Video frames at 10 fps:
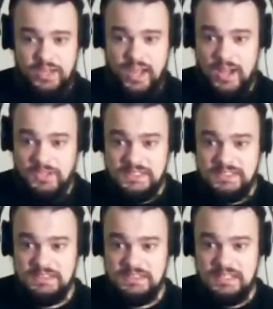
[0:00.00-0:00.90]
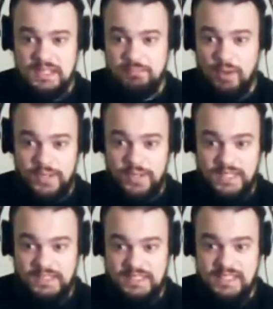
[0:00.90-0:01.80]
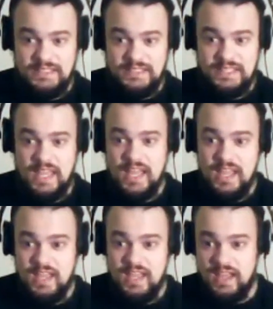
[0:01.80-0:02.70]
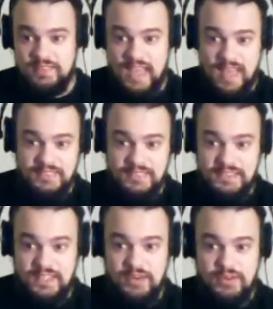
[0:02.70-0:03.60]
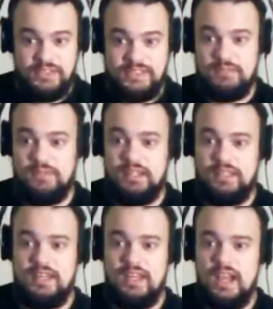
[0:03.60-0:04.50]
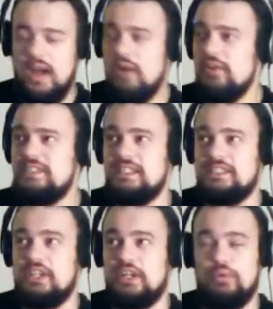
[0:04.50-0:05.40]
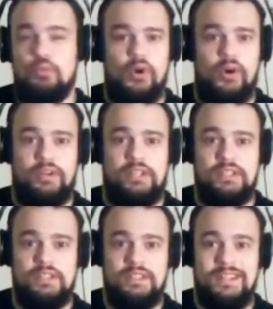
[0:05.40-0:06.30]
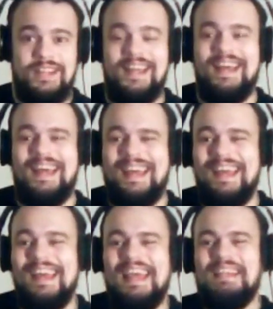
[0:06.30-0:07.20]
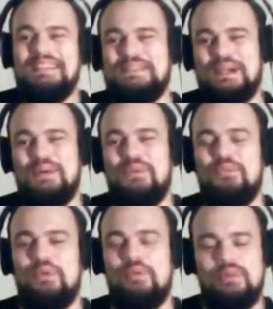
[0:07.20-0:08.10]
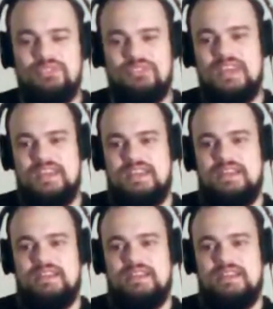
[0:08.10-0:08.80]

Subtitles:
Kai Hansen, Michael Kiske, and Andy Darius. I'm like, how is this gonna work? So we will see.